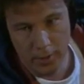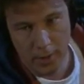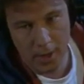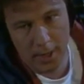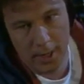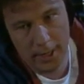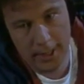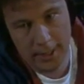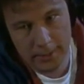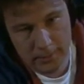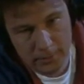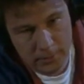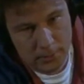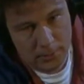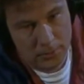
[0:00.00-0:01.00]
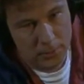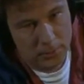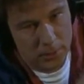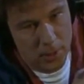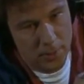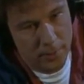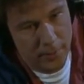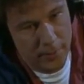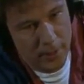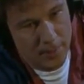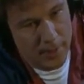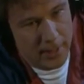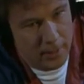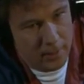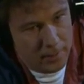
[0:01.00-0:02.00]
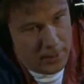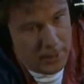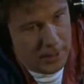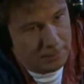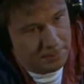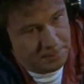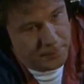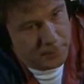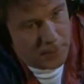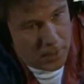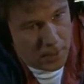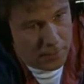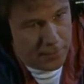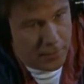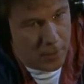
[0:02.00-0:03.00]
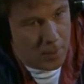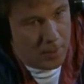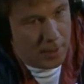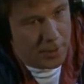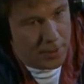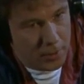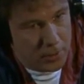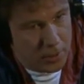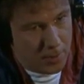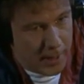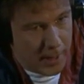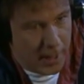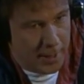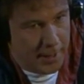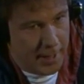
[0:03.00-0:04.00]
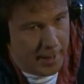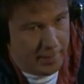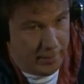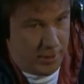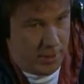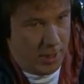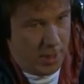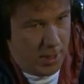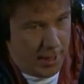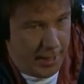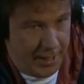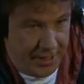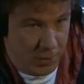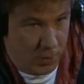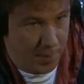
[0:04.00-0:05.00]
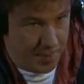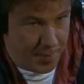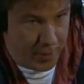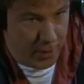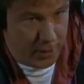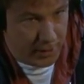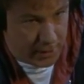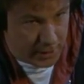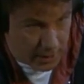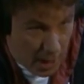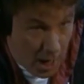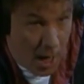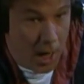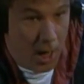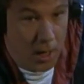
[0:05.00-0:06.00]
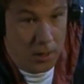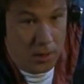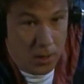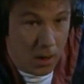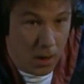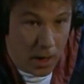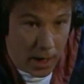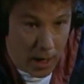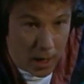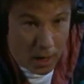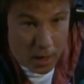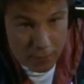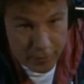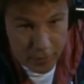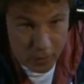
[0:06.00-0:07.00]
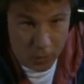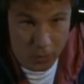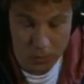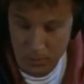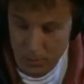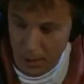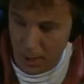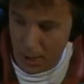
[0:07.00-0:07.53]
here. If you're feeling better than me, I've got a frog in my throat so big I think I'm turning into a prince. Talking of whom,